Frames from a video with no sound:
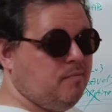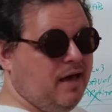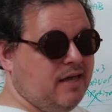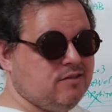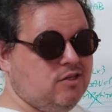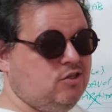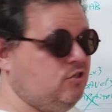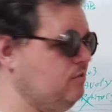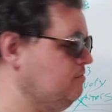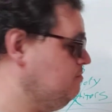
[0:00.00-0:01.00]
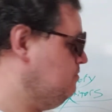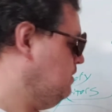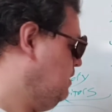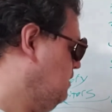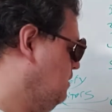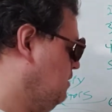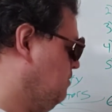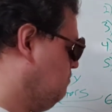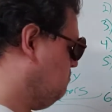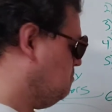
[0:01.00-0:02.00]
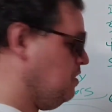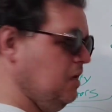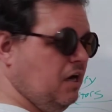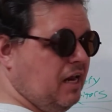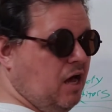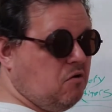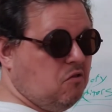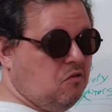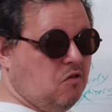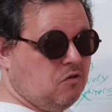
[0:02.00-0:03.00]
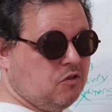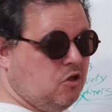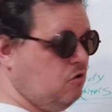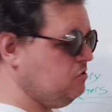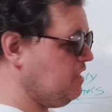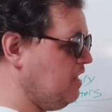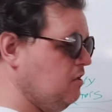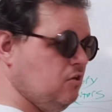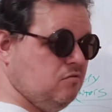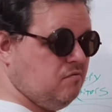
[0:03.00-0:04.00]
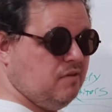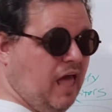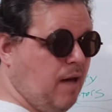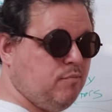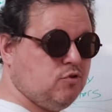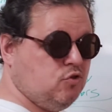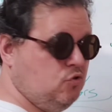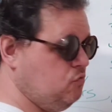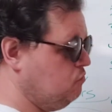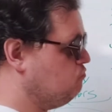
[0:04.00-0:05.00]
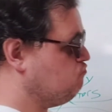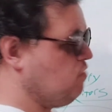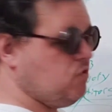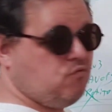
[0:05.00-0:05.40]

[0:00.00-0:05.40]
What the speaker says: passage cut out along the coast that happens to run